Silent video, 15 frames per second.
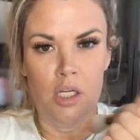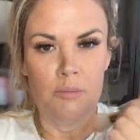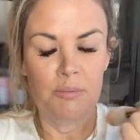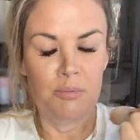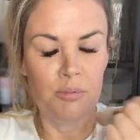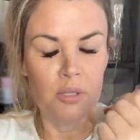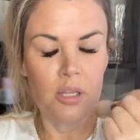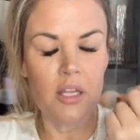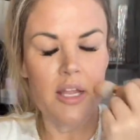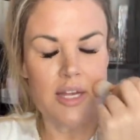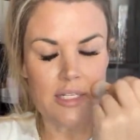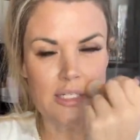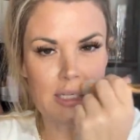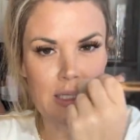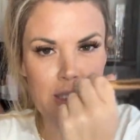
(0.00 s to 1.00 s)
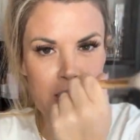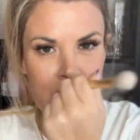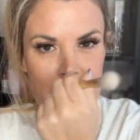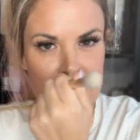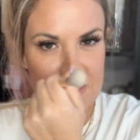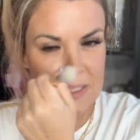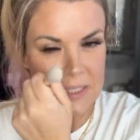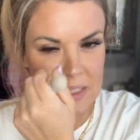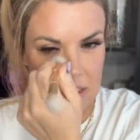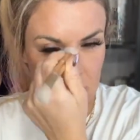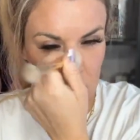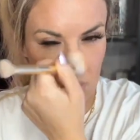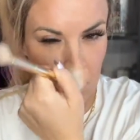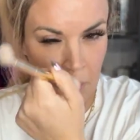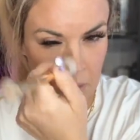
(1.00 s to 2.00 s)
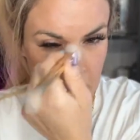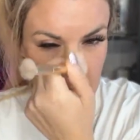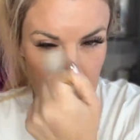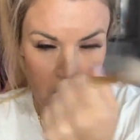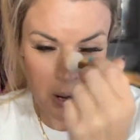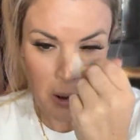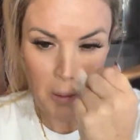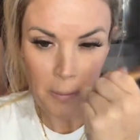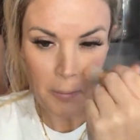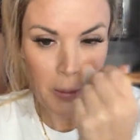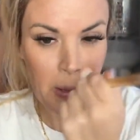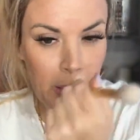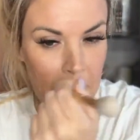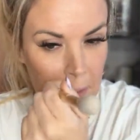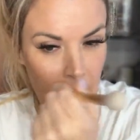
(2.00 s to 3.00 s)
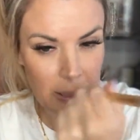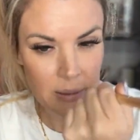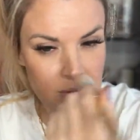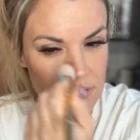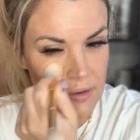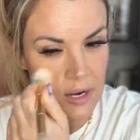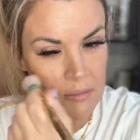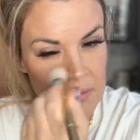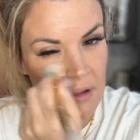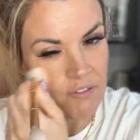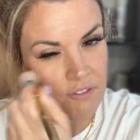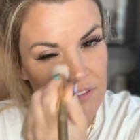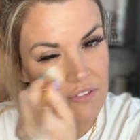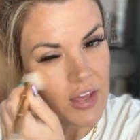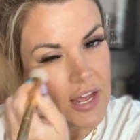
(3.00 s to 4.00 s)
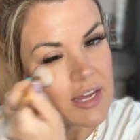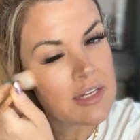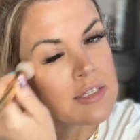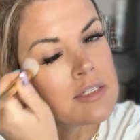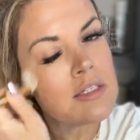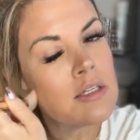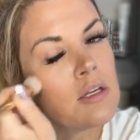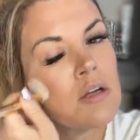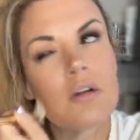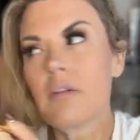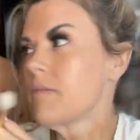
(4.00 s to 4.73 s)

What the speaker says: Blessed Jesus, Lord. You scared? That was right in my face.